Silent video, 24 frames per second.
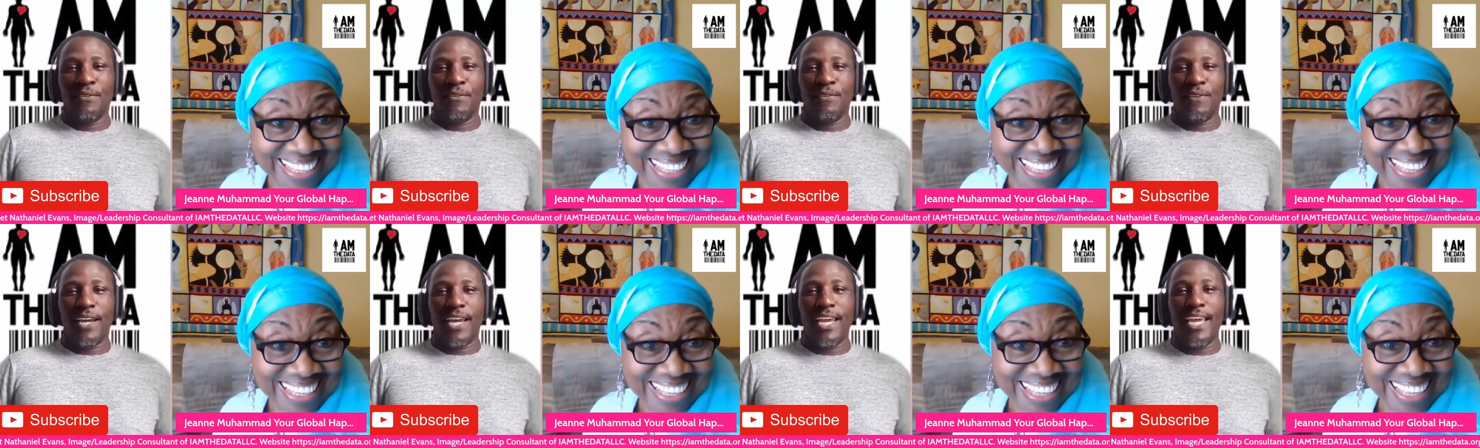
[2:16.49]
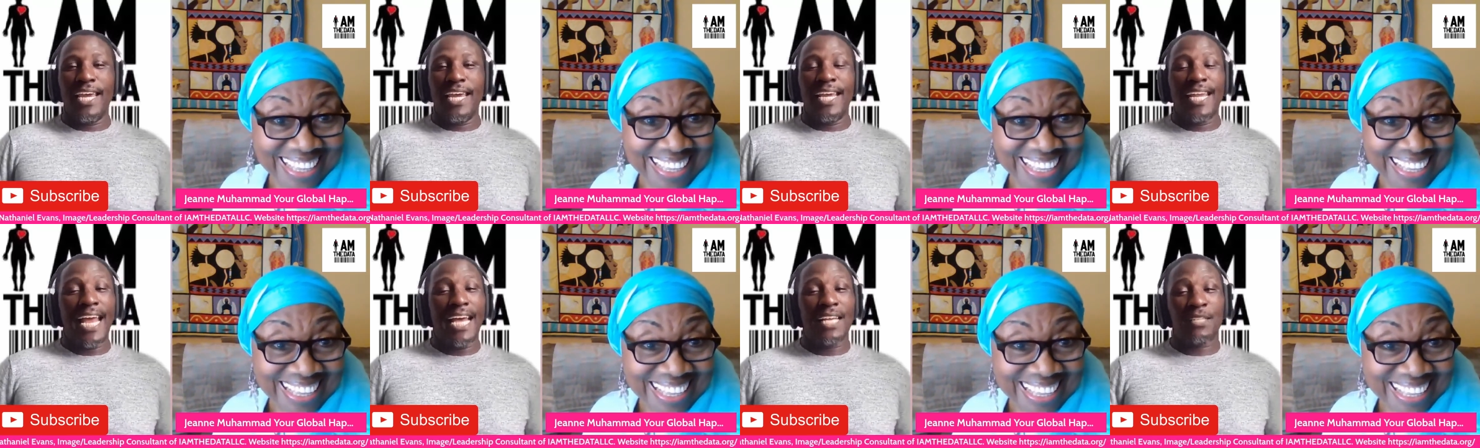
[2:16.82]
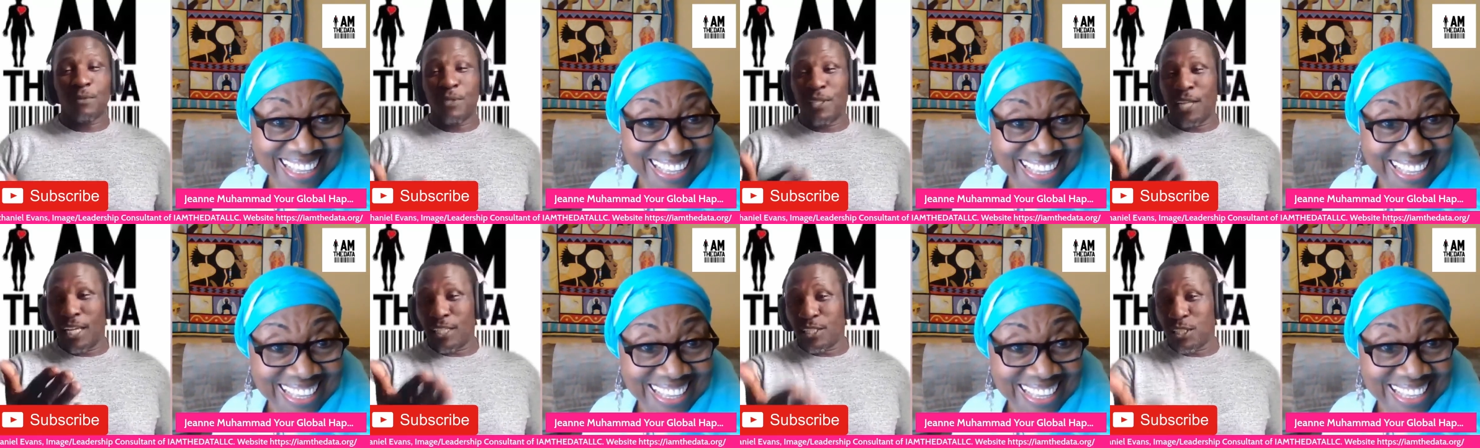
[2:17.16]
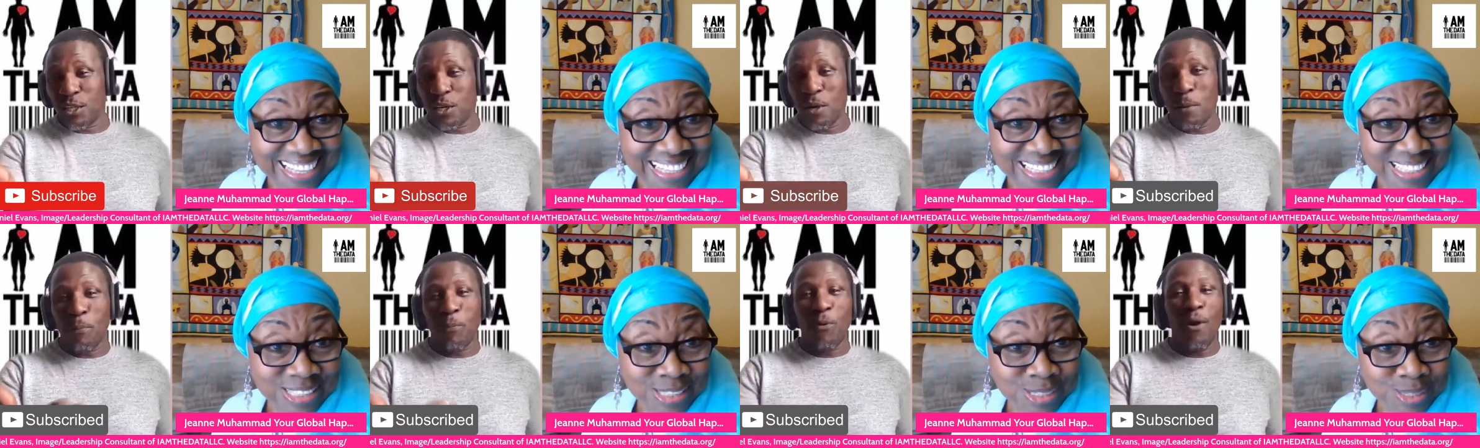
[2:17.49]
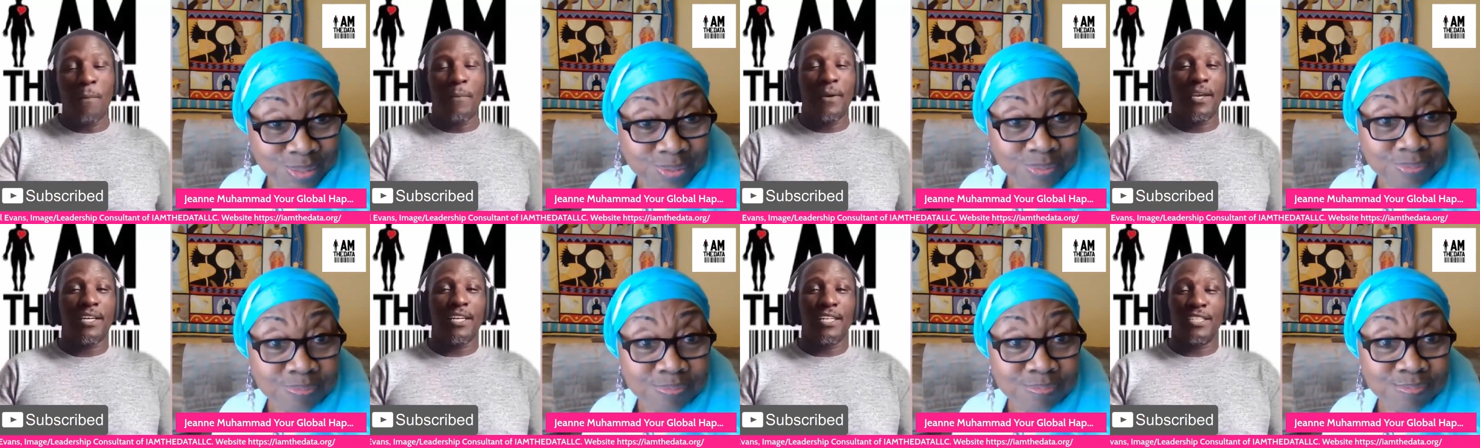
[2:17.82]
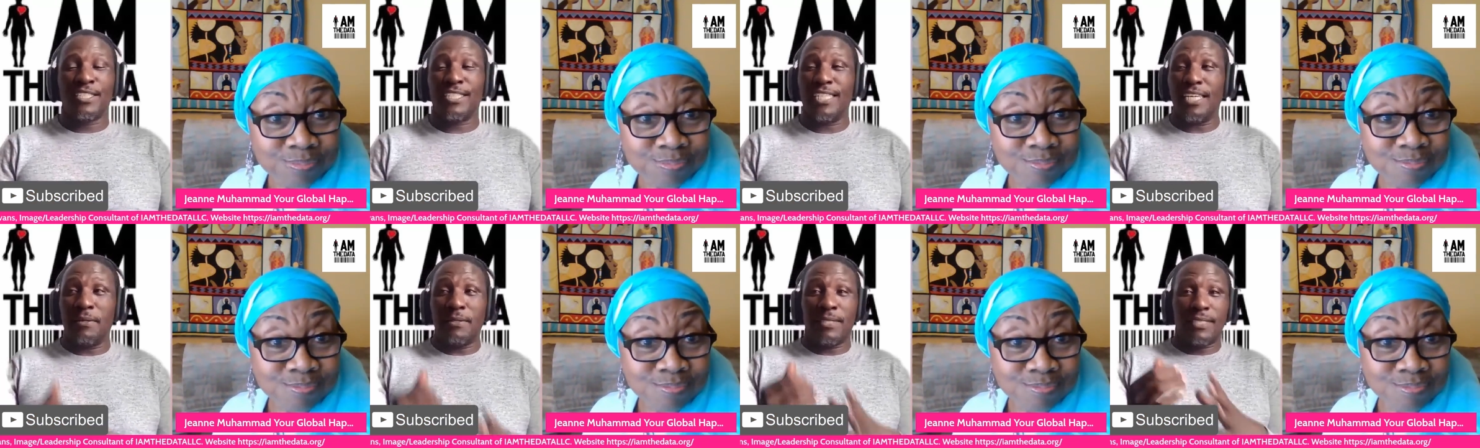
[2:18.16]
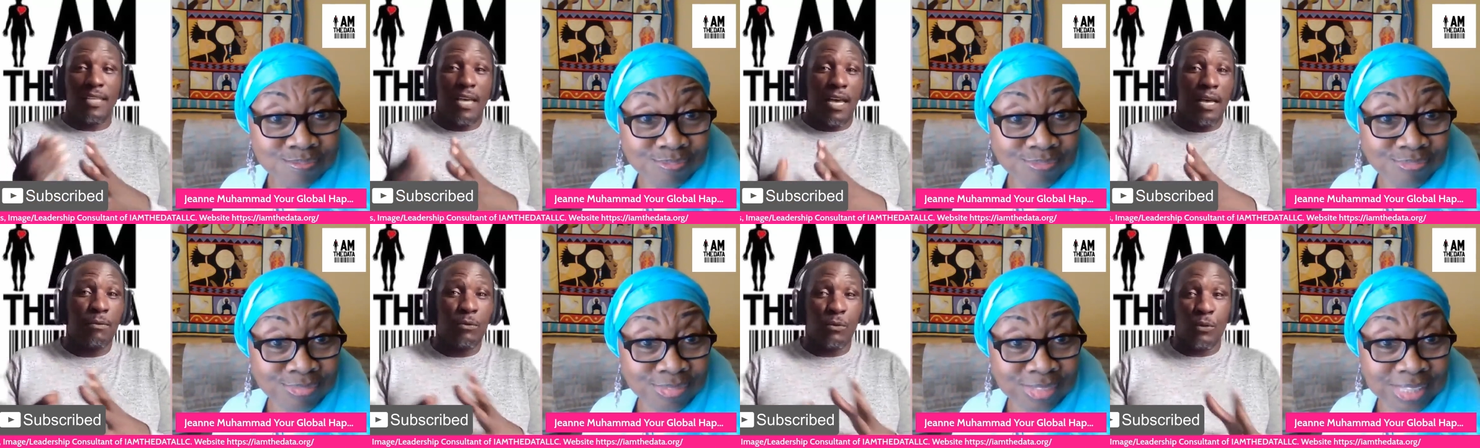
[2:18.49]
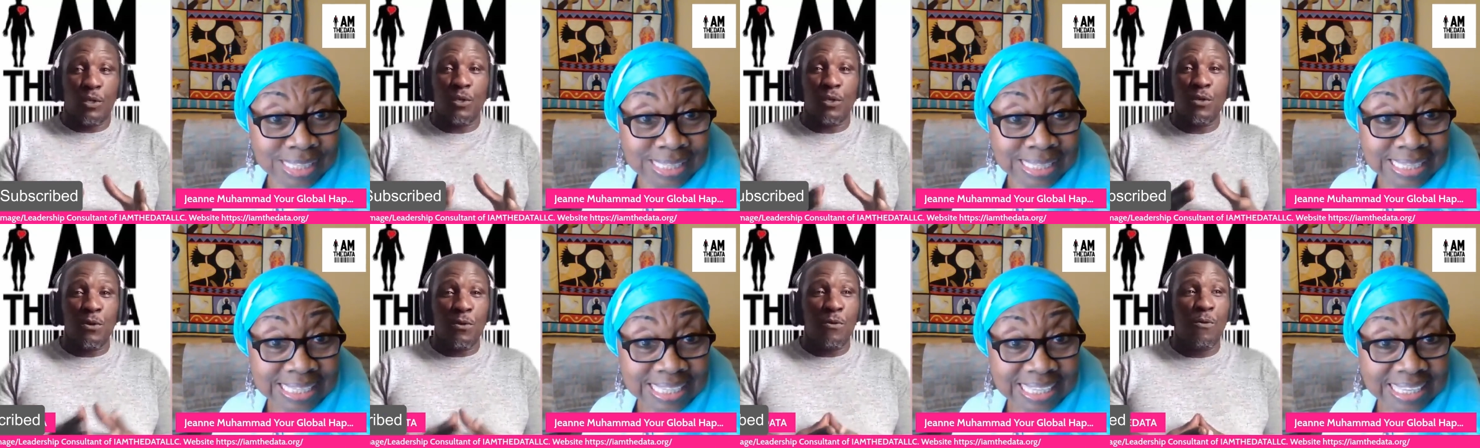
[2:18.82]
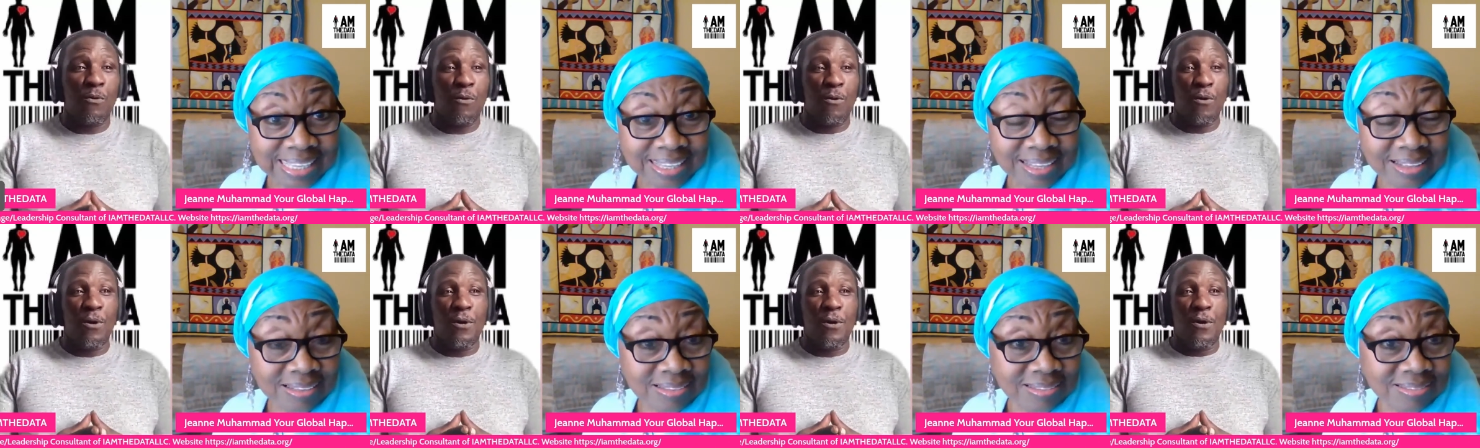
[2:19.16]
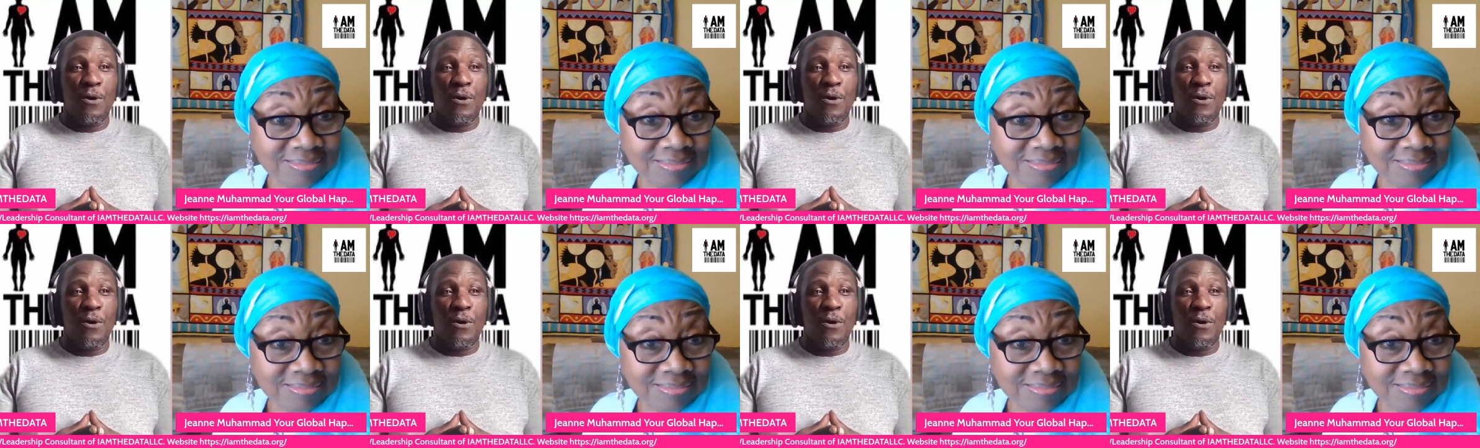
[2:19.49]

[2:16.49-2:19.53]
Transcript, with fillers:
Speaker 1: Right? And that's that's a good point because there's times where you